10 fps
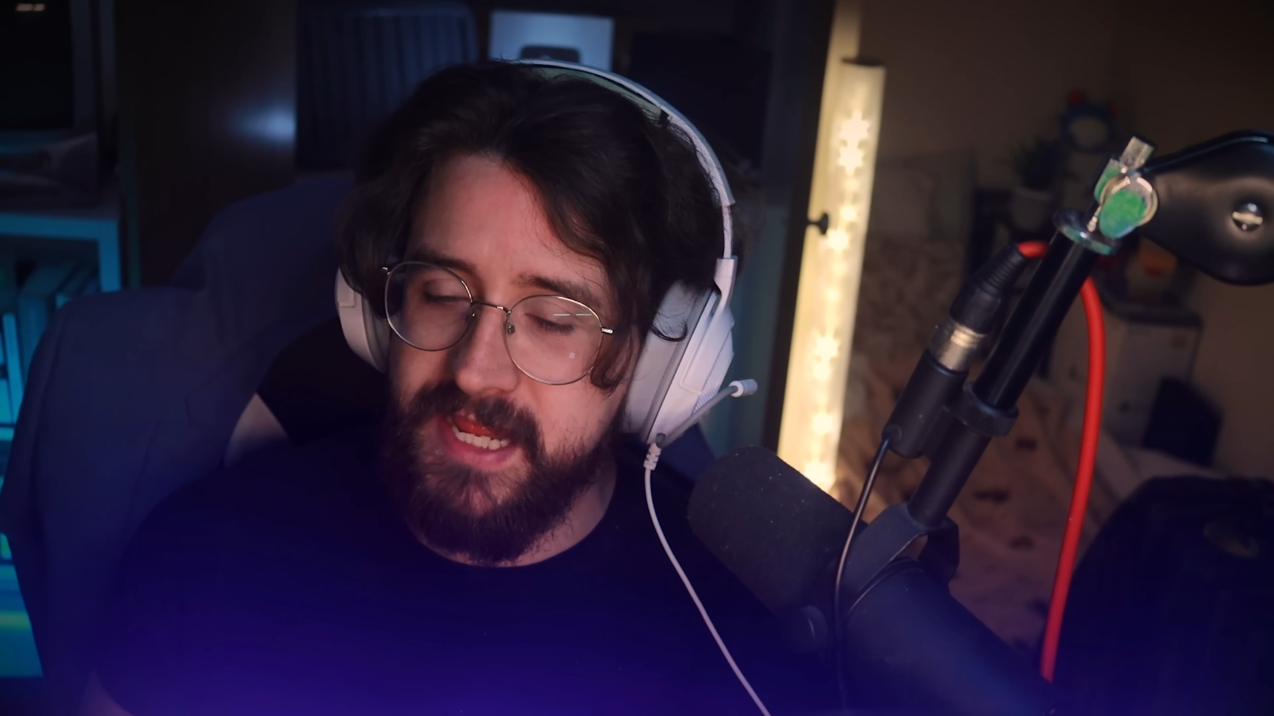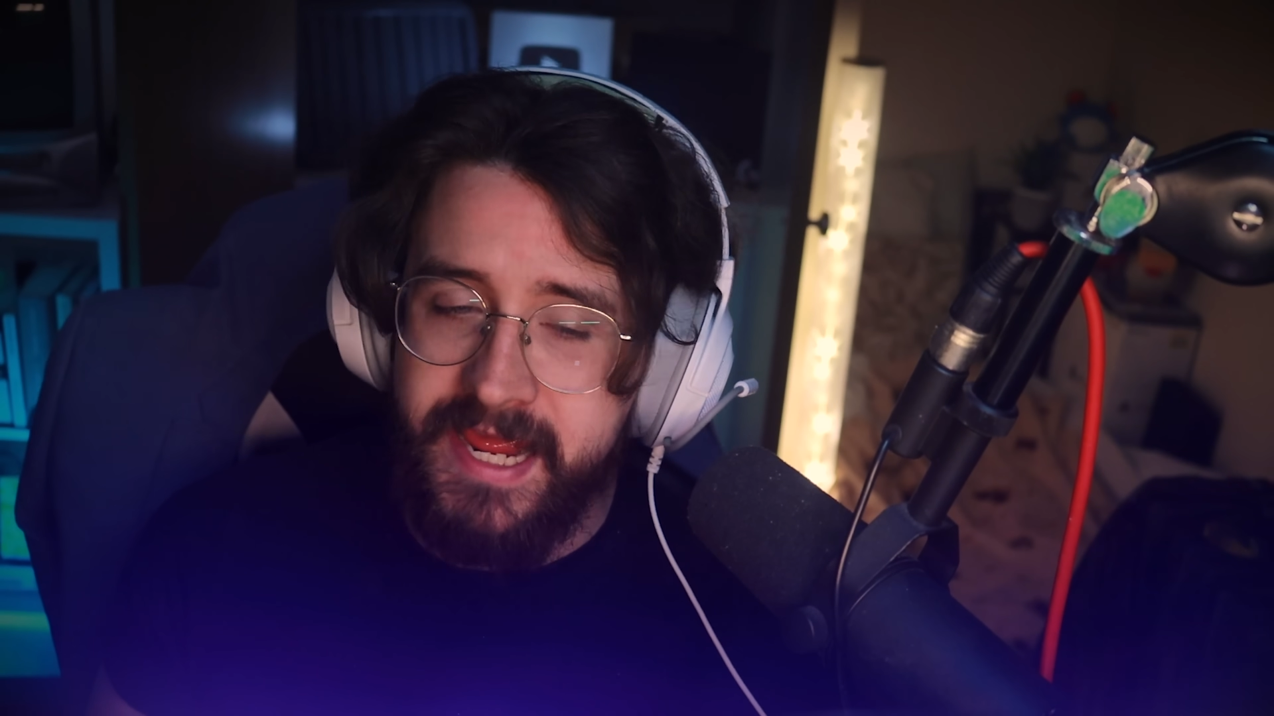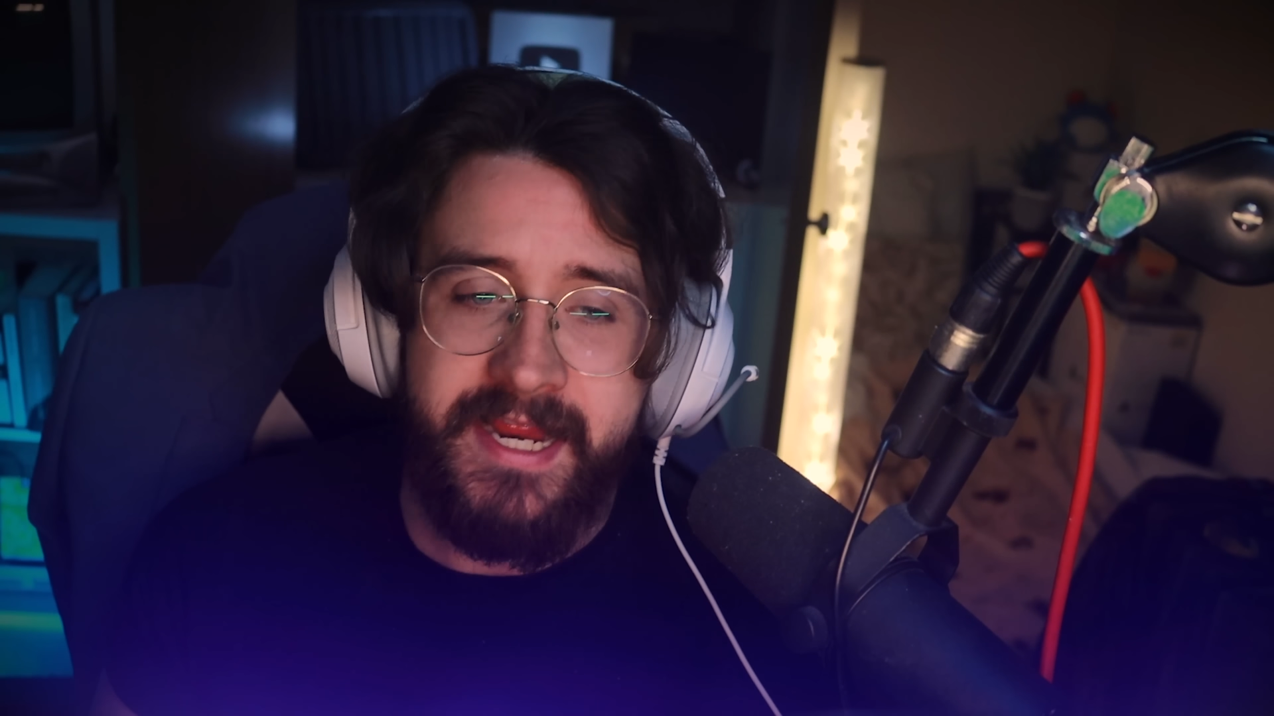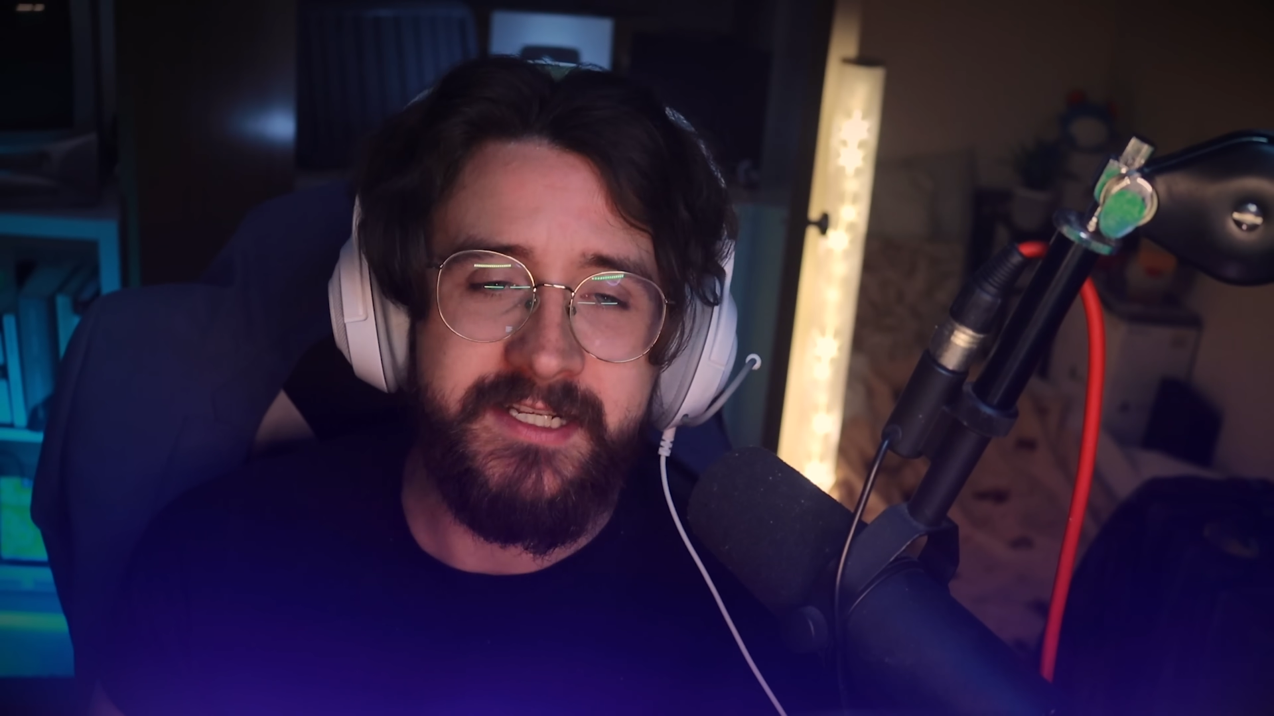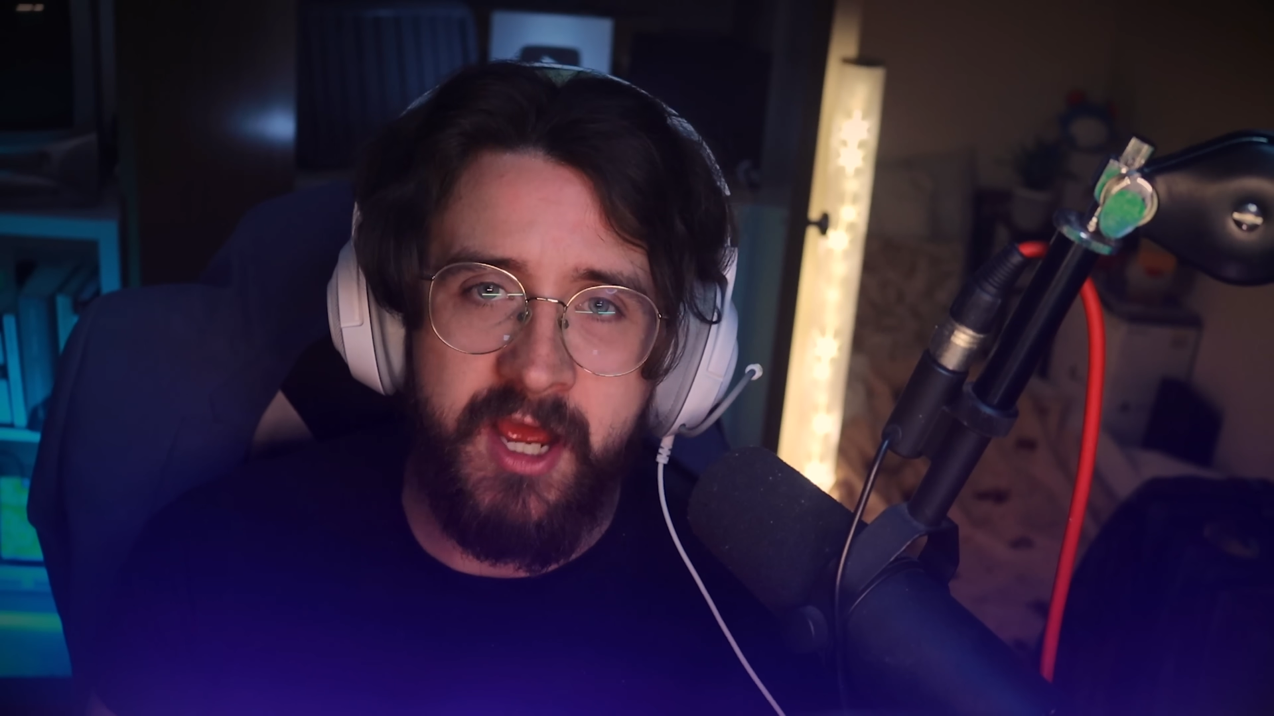
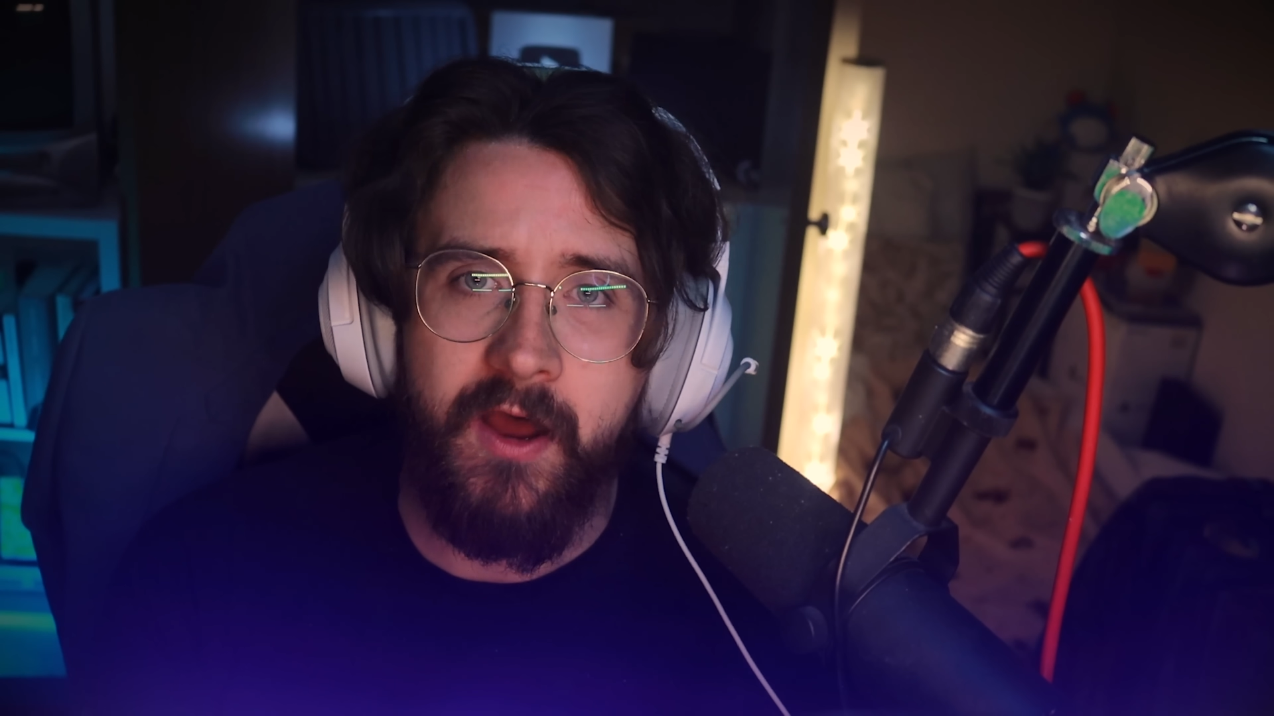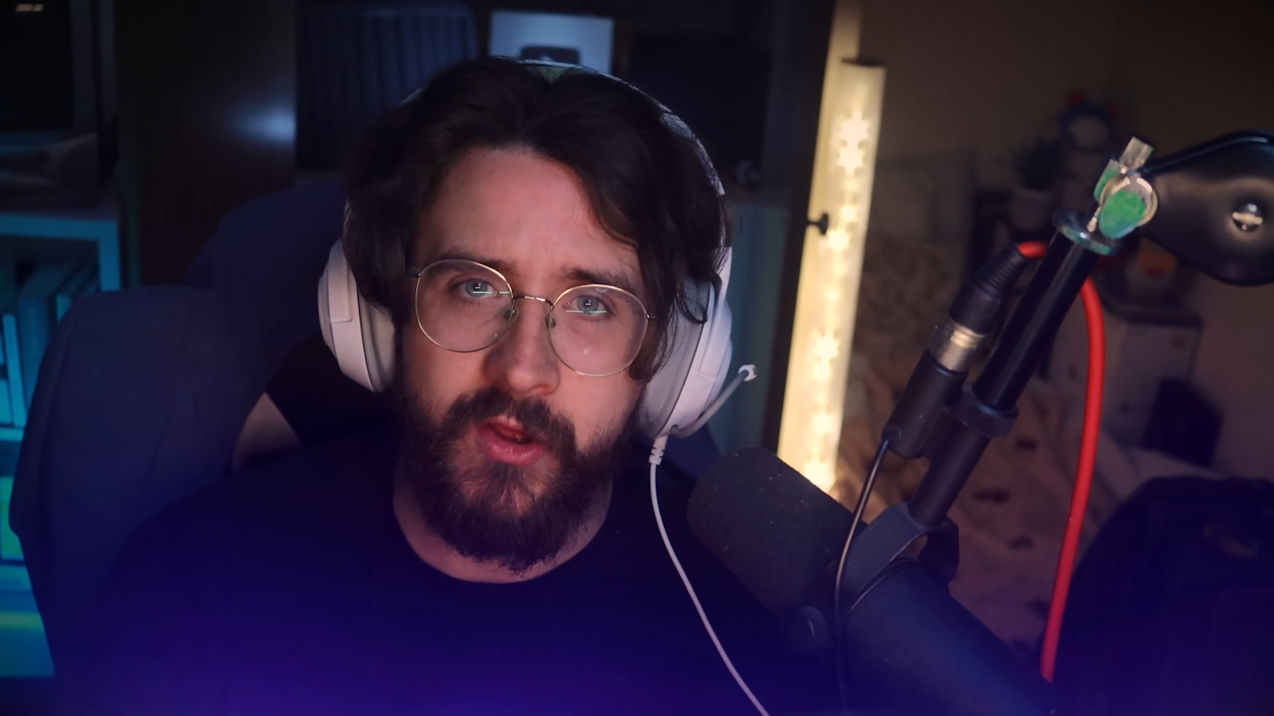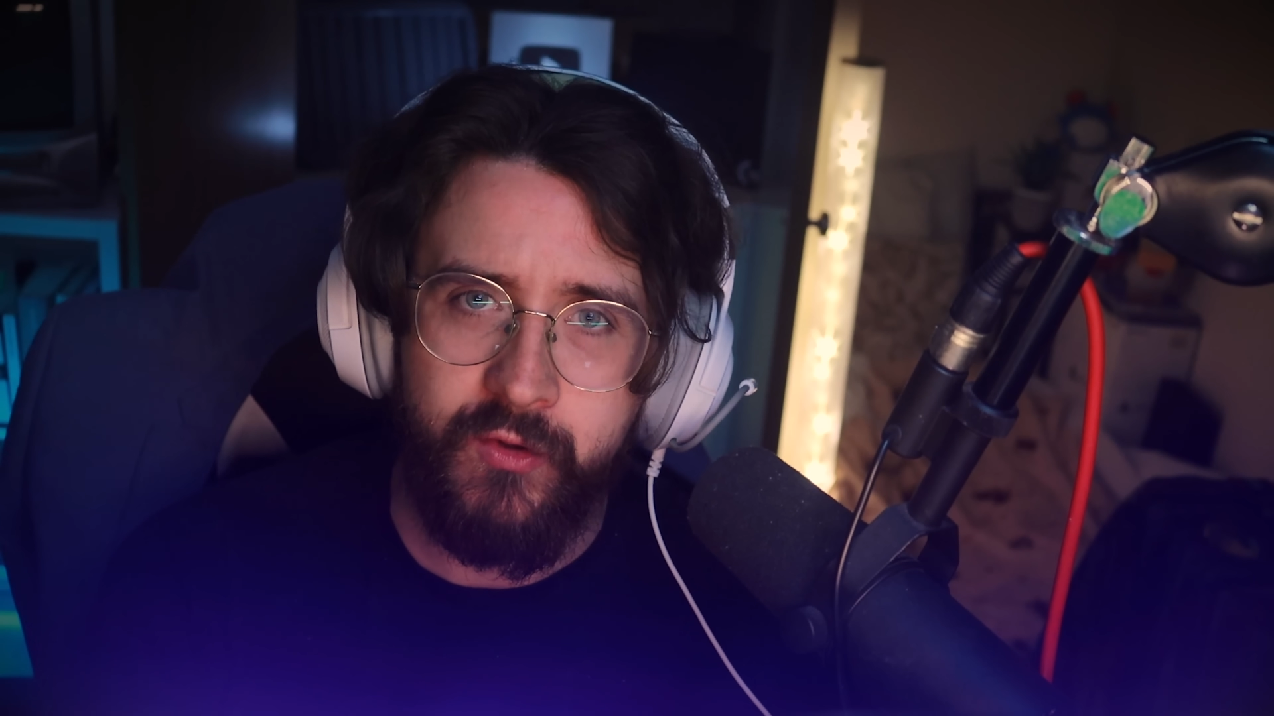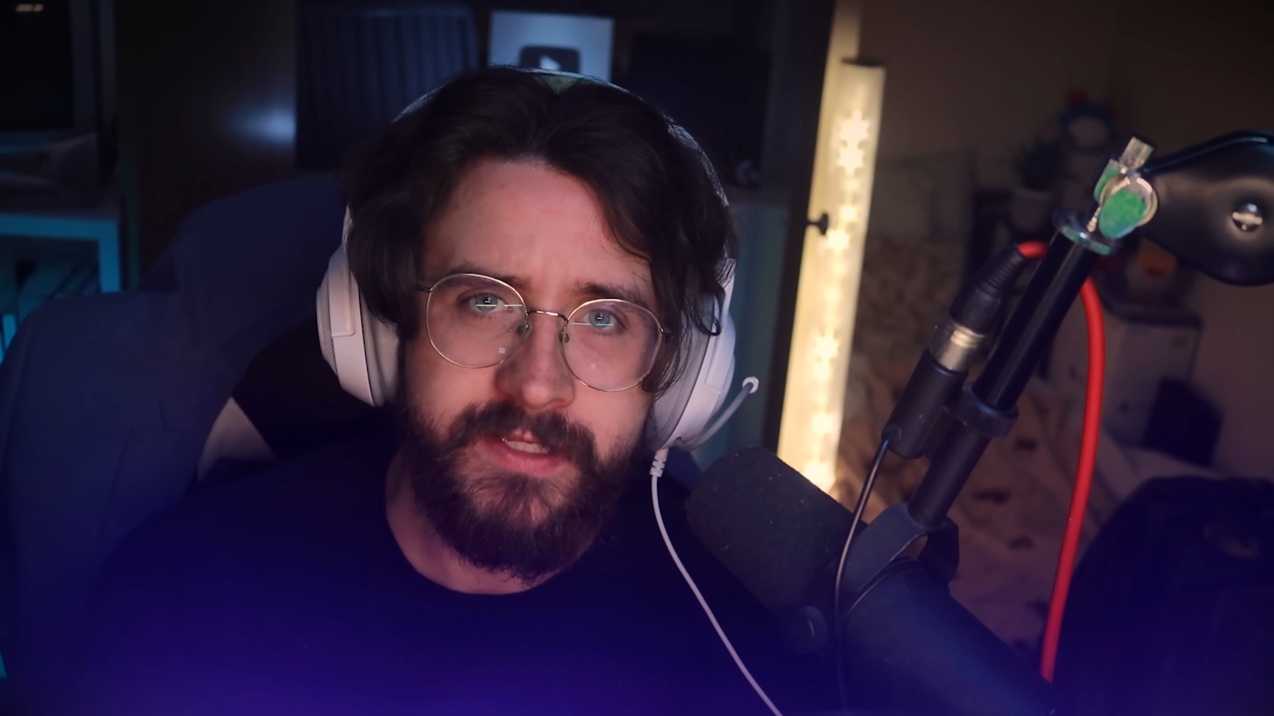internal